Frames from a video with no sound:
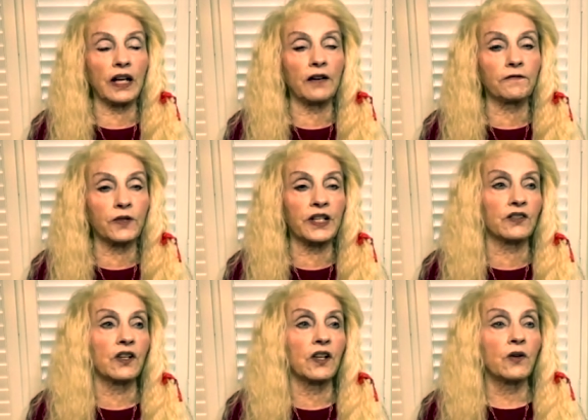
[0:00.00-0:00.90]
have
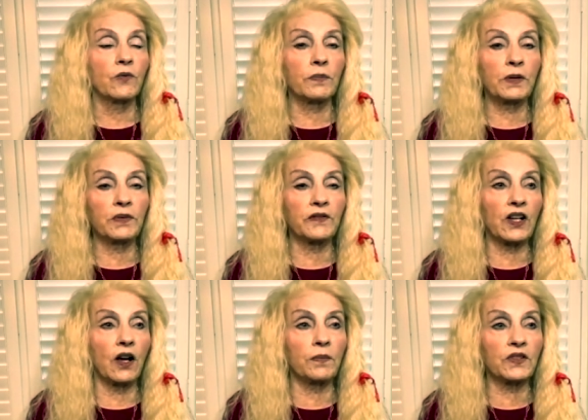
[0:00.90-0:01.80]
friends with people of the
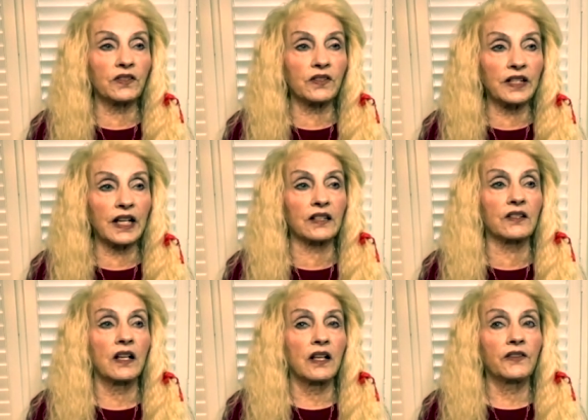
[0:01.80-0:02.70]
opposite
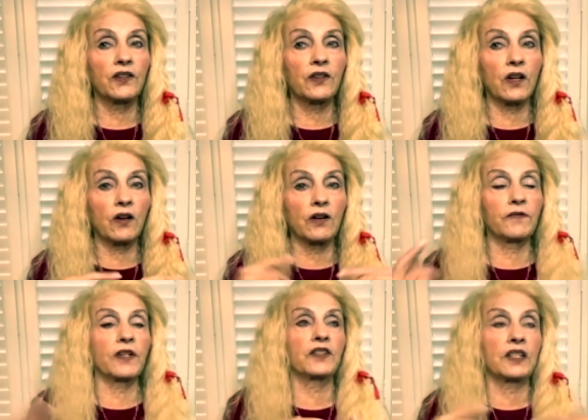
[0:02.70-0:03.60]
sex that are not our friends